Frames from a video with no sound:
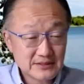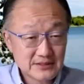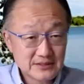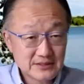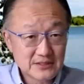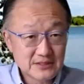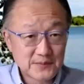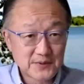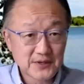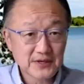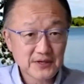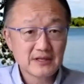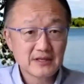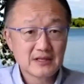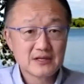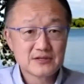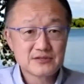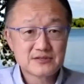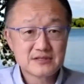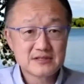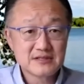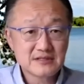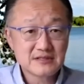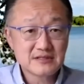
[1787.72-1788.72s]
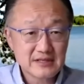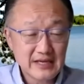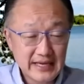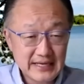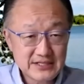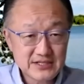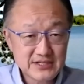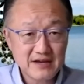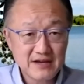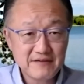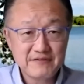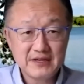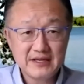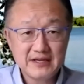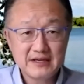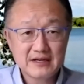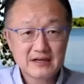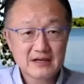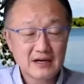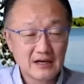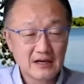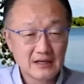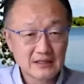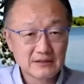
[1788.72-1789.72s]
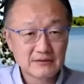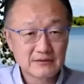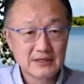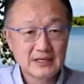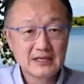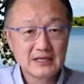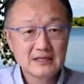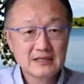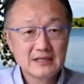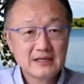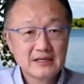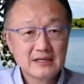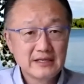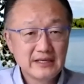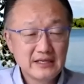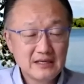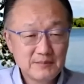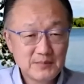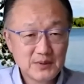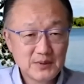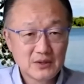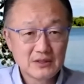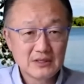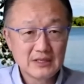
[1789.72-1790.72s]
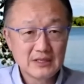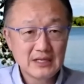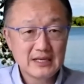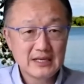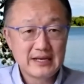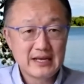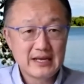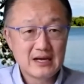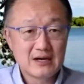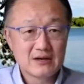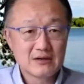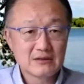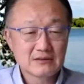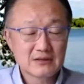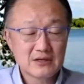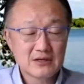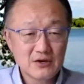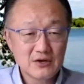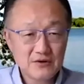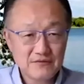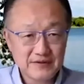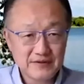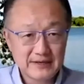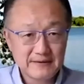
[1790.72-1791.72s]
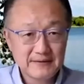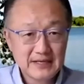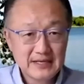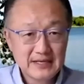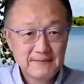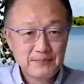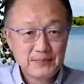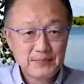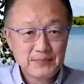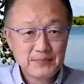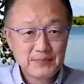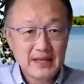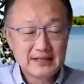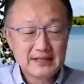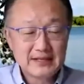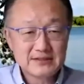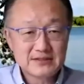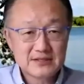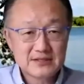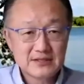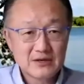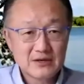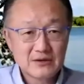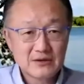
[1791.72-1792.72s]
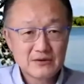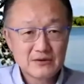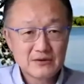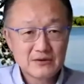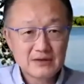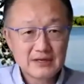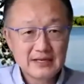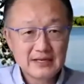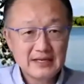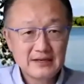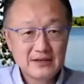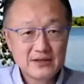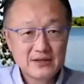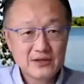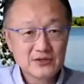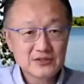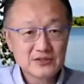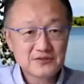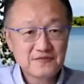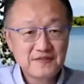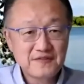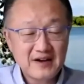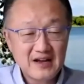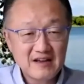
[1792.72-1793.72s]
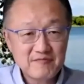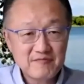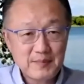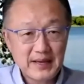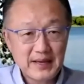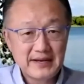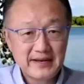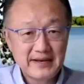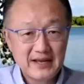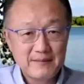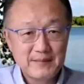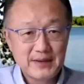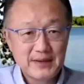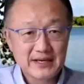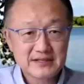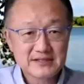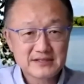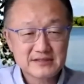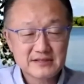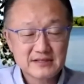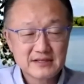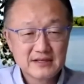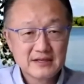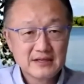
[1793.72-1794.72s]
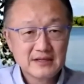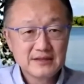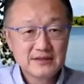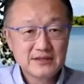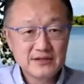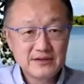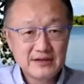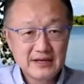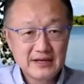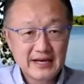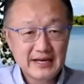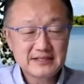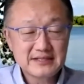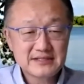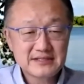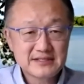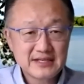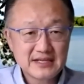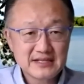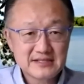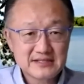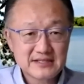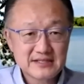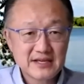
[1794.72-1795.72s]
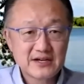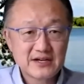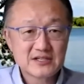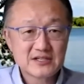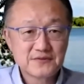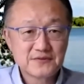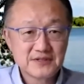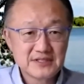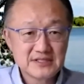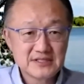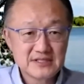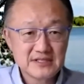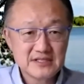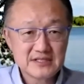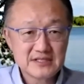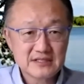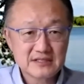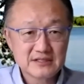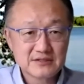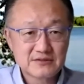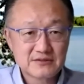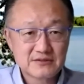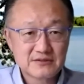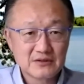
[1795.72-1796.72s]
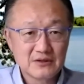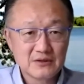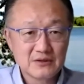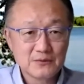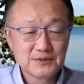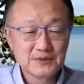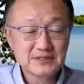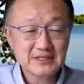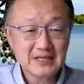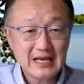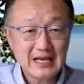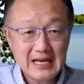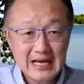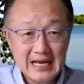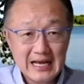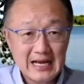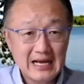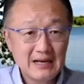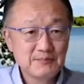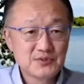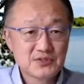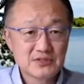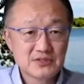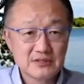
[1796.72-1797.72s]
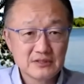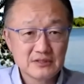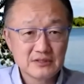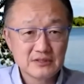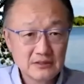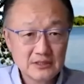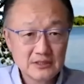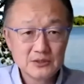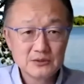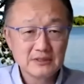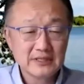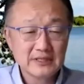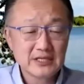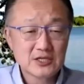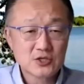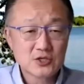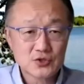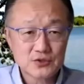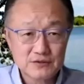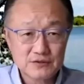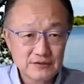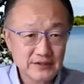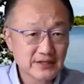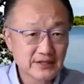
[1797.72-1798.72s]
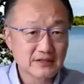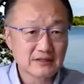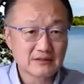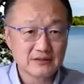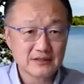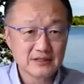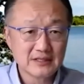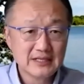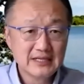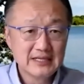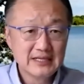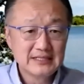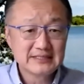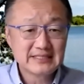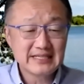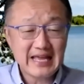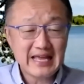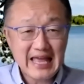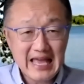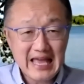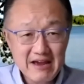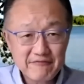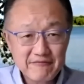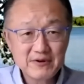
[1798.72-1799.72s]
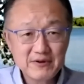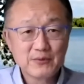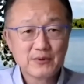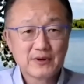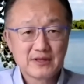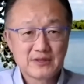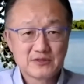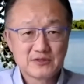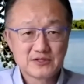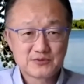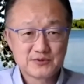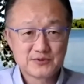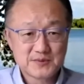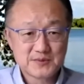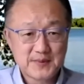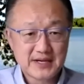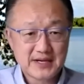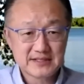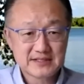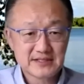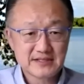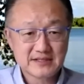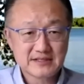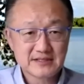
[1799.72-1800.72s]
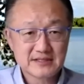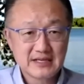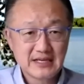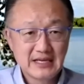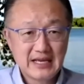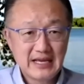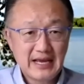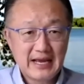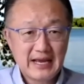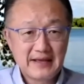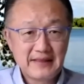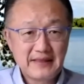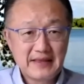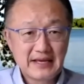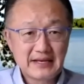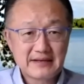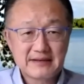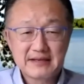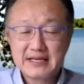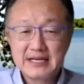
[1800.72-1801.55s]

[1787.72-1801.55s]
tuberculosis, HIV, cholera, Ebola, and now COVID. And so in those 5 pandemics, the United States Centers for Disease Control was absolutely critical to every one of those responses. And that,